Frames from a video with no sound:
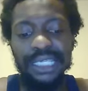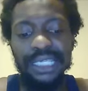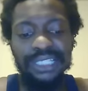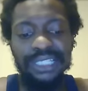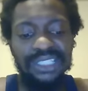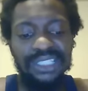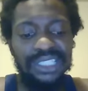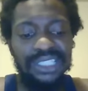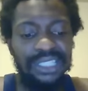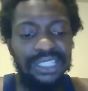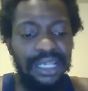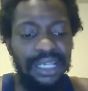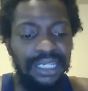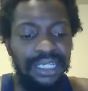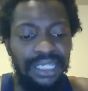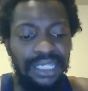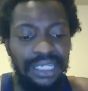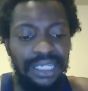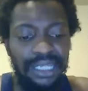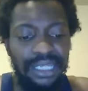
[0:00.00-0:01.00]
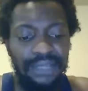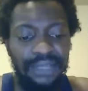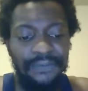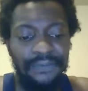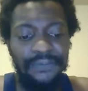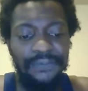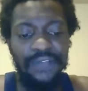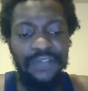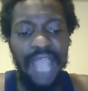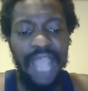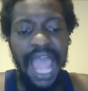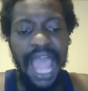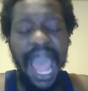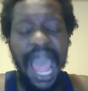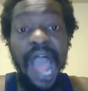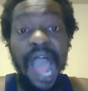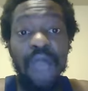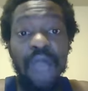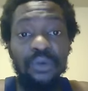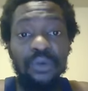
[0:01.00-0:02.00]
and studying for
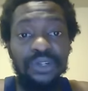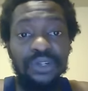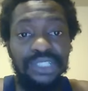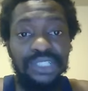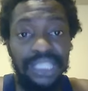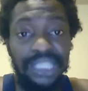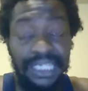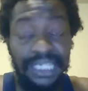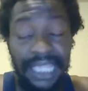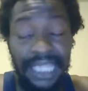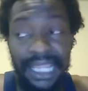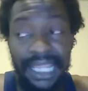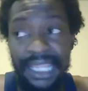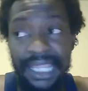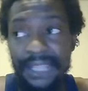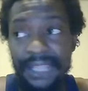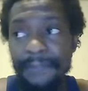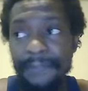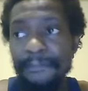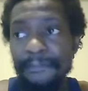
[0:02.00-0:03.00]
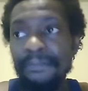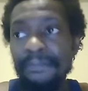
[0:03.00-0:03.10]
hours a day,